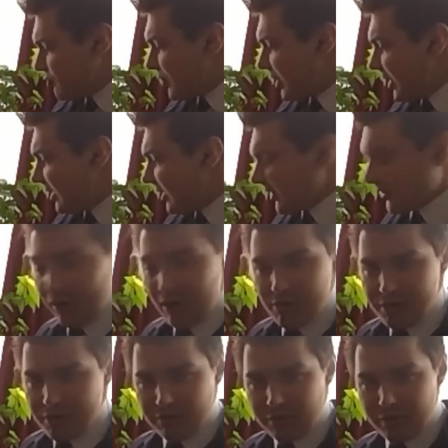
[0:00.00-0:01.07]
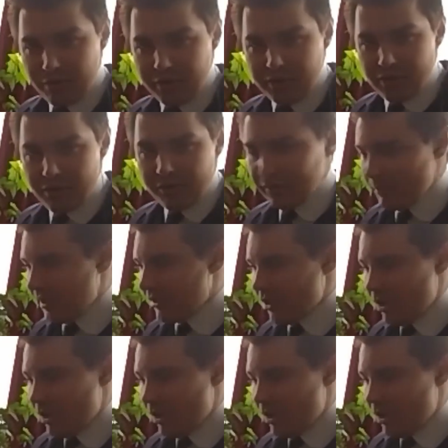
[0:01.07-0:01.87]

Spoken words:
but that's all you really use. I mean,